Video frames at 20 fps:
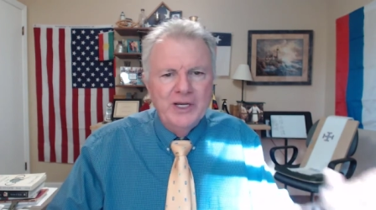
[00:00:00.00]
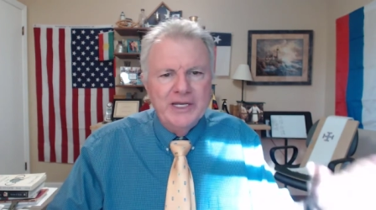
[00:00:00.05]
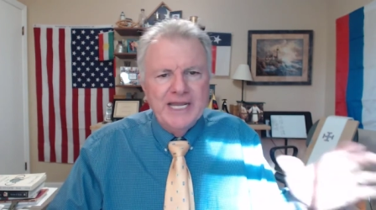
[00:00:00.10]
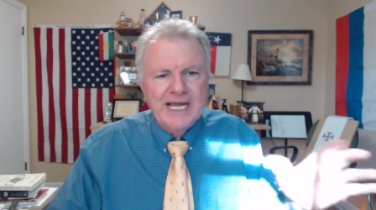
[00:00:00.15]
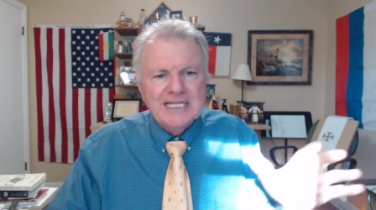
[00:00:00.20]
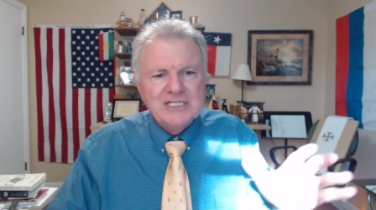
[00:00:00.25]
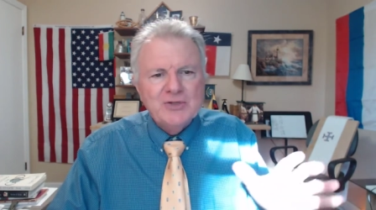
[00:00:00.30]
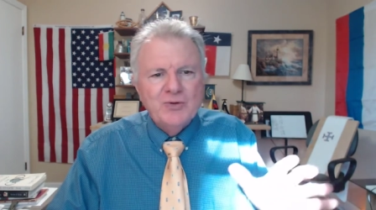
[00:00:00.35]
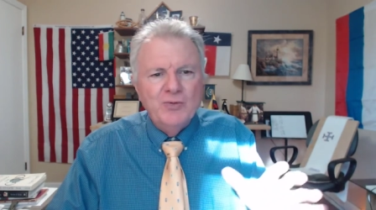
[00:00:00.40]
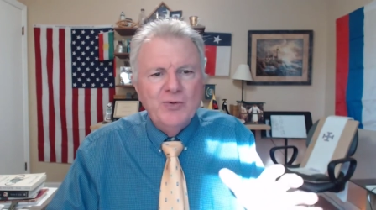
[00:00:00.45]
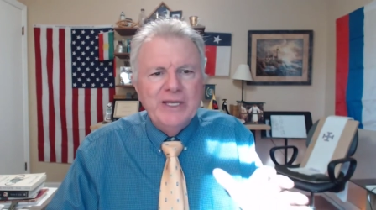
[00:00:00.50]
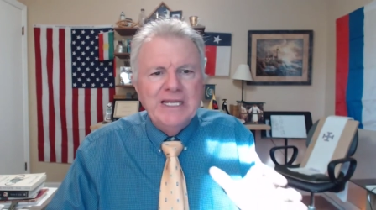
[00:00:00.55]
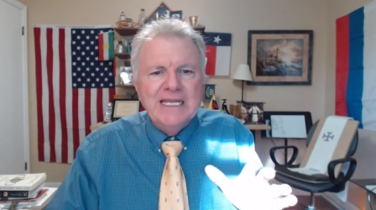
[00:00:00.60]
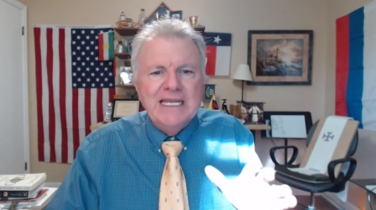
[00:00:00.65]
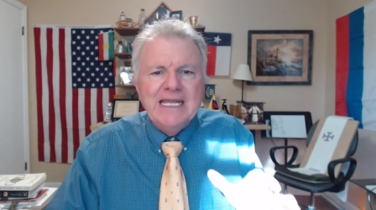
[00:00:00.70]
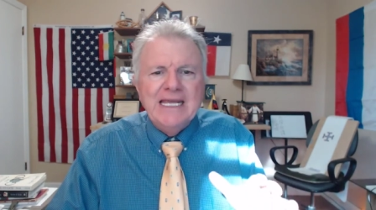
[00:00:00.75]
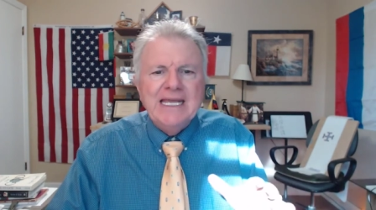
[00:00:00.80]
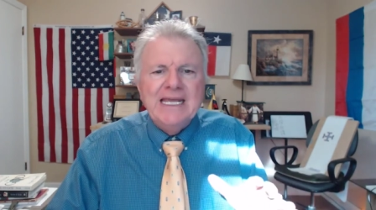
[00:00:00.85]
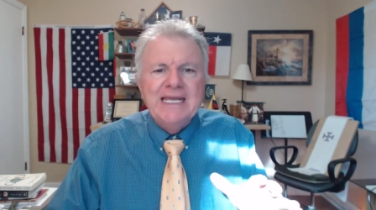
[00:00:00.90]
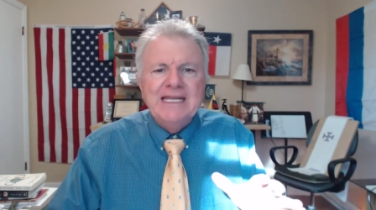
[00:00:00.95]
And that's what we
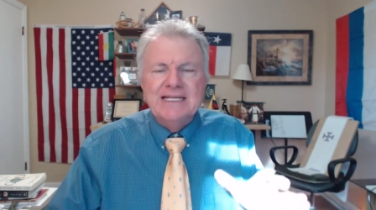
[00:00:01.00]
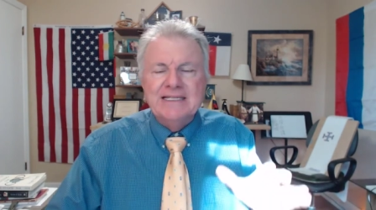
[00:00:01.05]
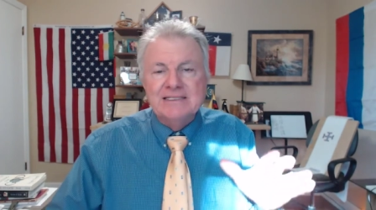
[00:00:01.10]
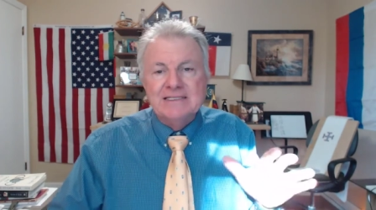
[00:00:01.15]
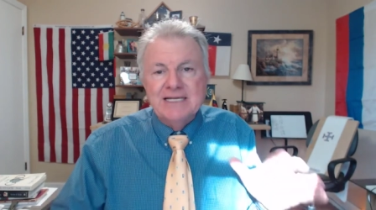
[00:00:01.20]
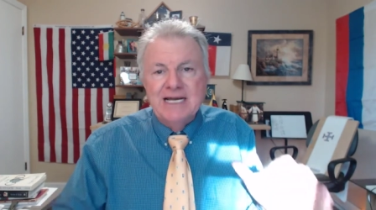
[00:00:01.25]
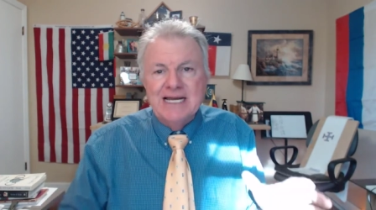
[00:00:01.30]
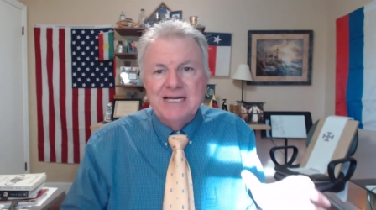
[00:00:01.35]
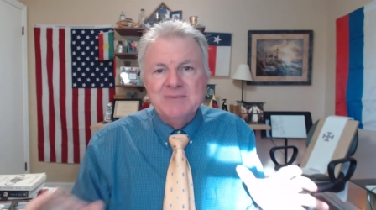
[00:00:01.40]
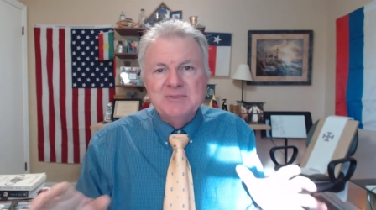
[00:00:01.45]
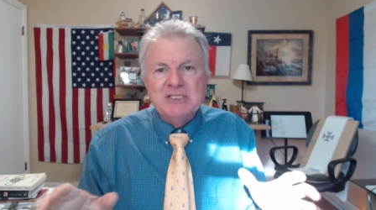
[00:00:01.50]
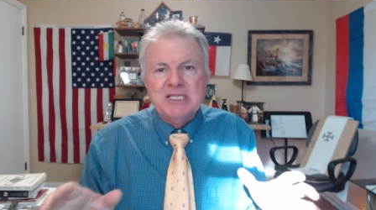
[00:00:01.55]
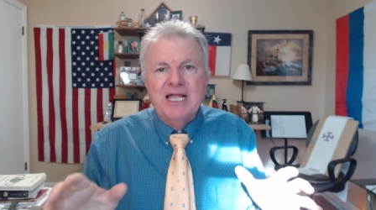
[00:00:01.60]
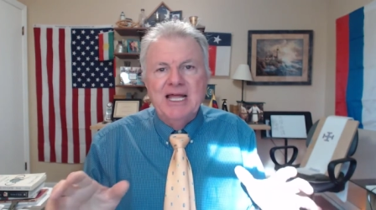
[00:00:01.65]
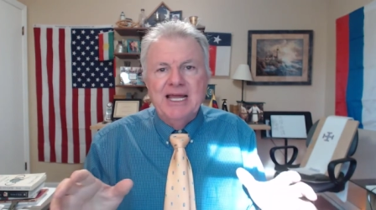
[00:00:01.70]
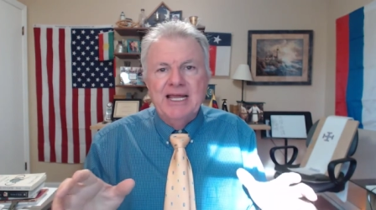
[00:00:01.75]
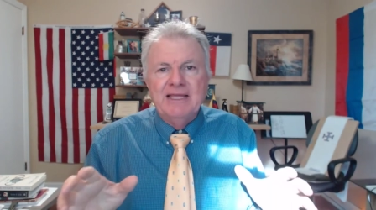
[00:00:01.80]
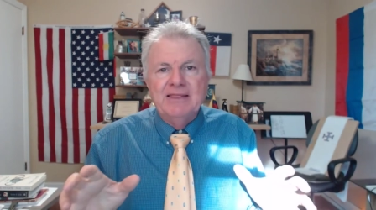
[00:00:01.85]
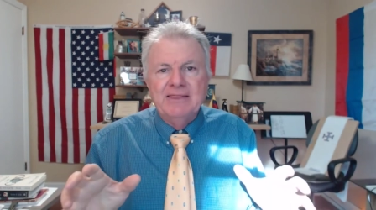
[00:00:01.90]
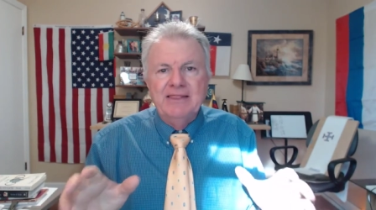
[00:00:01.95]
need in times
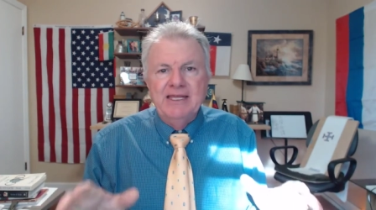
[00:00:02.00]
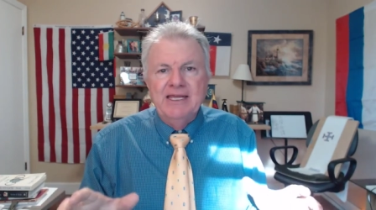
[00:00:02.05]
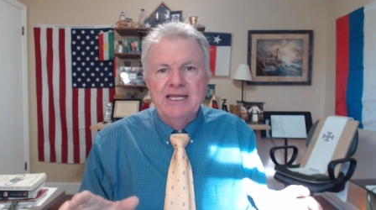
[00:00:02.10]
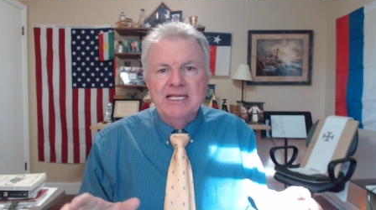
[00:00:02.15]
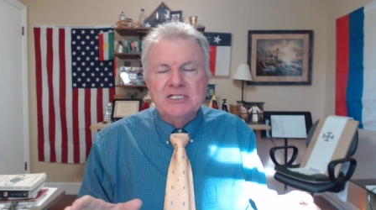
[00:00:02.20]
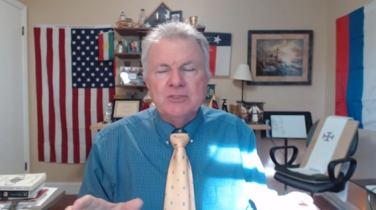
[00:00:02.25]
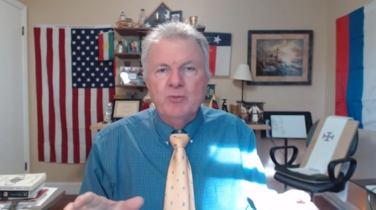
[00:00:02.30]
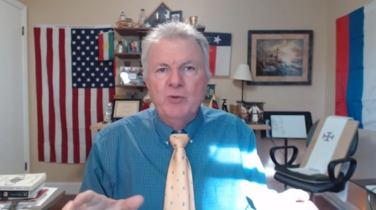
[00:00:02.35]
like these.